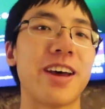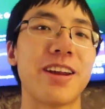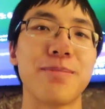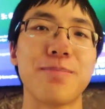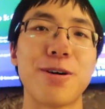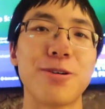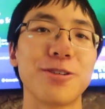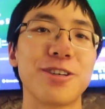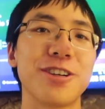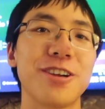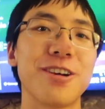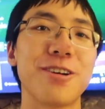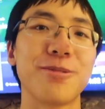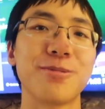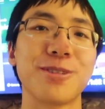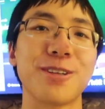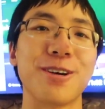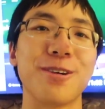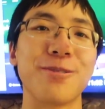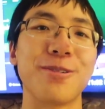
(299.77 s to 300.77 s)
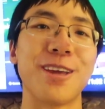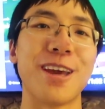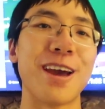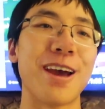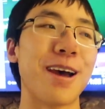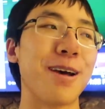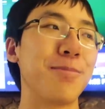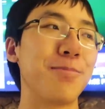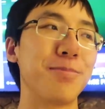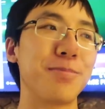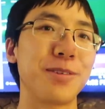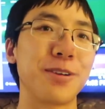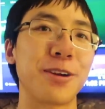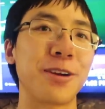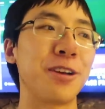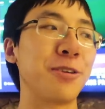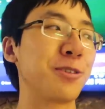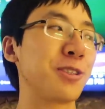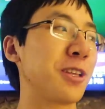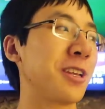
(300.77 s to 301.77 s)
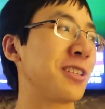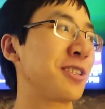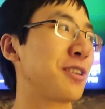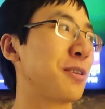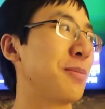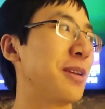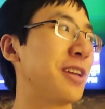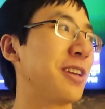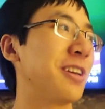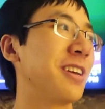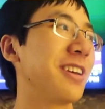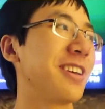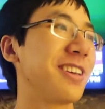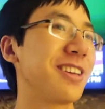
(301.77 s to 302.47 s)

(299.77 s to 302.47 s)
that emotional, so yeah, you're useless it, to it, me. It